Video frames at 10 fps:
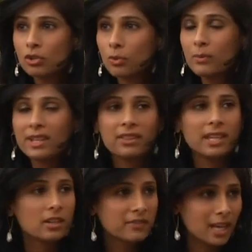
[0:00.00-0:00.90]
So when we
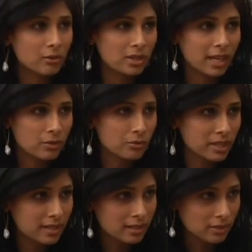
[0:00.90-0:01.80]
think of downside
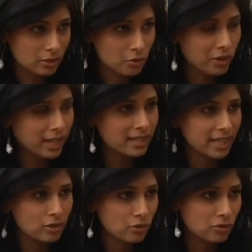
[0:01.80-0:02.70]
risks, the trade
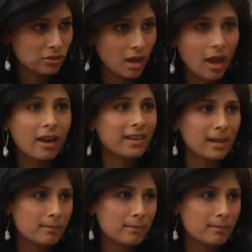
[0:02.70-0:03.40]
tensions are